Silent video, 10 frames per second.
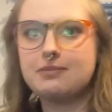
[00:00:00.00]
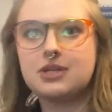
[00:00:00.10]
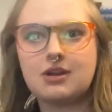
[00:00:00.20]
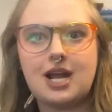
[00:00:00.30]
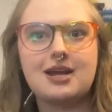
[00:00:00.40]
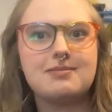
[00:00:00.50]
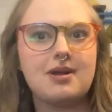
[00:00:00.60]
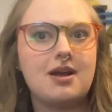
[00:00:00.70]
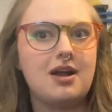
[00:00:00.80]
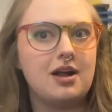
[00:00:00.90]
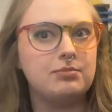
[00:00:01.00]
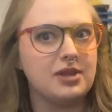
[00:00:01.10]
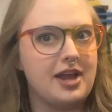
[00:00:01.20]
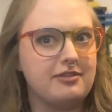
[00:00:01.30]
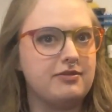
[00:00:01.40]
me grab a
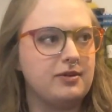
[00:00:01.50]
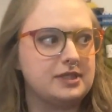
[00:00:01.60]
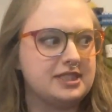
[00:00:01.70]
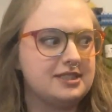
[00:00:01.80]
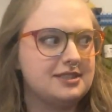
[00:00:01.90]
blindfold.